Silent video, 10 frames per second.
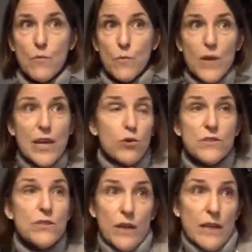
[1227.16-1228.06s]
He couldn't
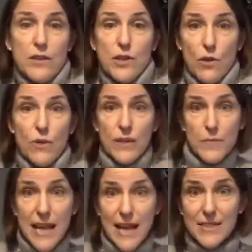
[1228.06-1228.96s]
do it, he'd
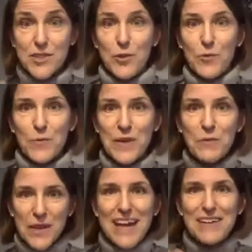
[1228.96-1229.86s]
be dead. So we
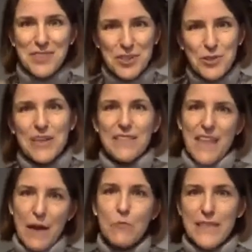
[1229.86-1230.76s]
would have to do it, and
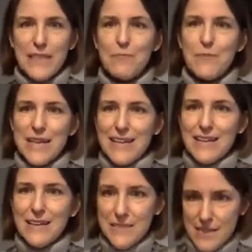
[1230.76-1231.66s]
that would then
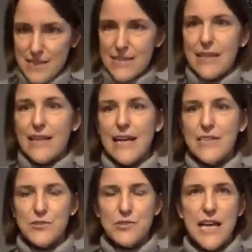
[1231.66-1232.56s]
be assisting,
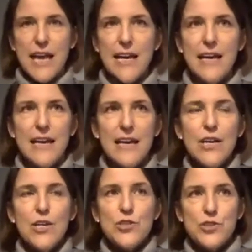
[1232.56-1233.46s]
as you say.
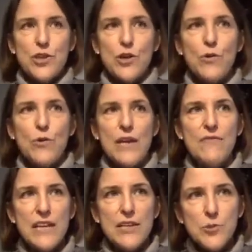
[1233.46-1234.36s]
So
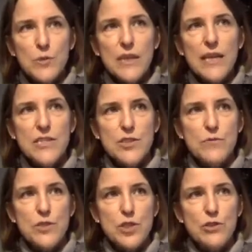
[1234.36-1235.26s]
eventually, as a
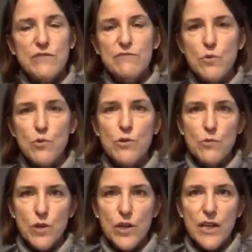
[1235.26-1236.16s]
result of more
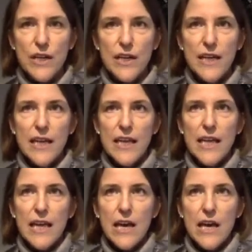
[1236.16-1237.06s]
work,
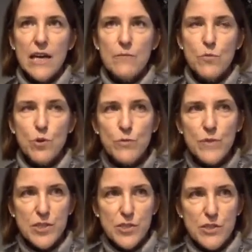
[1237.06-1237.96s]
more
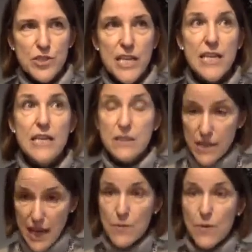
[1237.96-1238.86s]
research, he
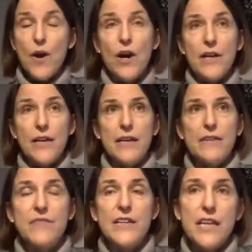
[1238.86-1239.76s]
came upon
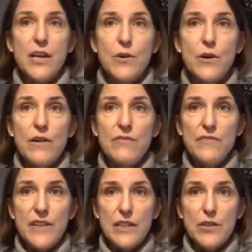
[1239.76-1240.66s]
a video of a
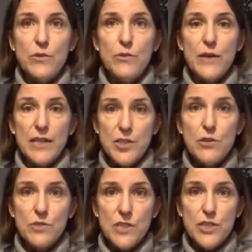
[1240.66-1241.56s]
fellow who had
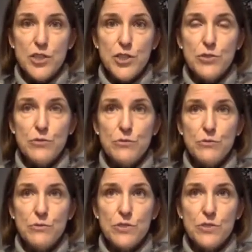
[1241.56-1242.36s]
chosen to